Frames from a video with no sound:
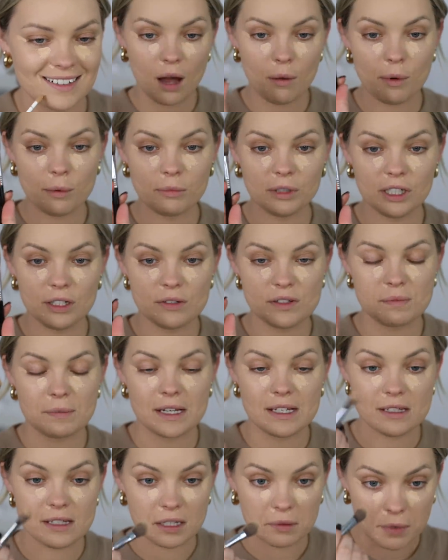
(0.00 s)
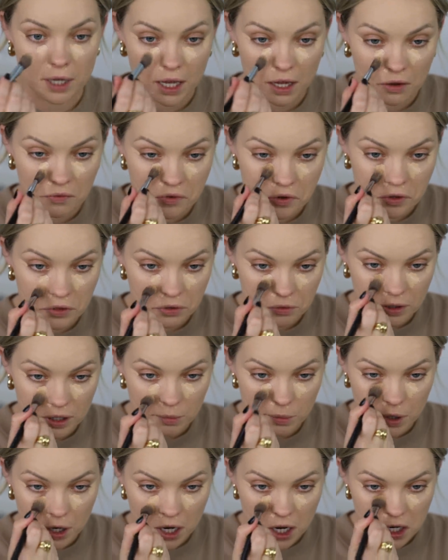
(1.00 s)
I'm gonna use my Sigma F03
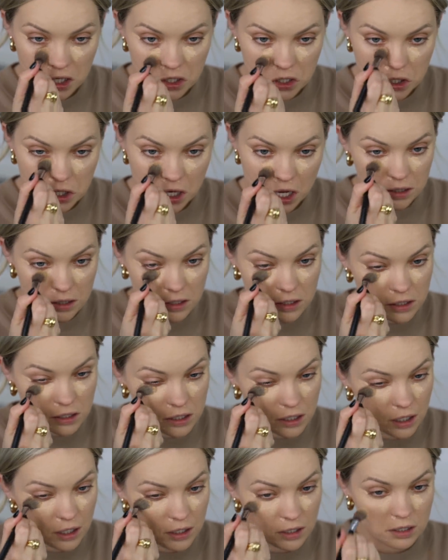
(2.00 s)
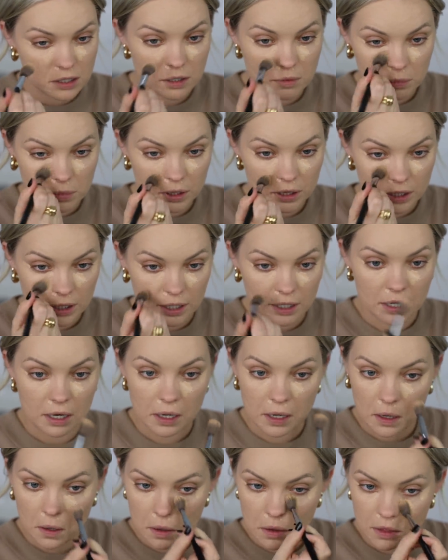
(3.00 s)
brush and start
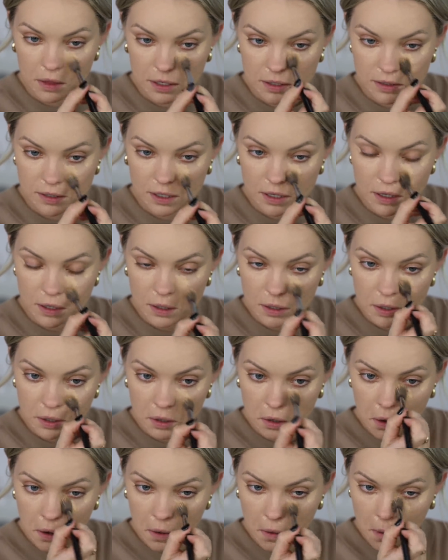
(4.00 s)
blending this in.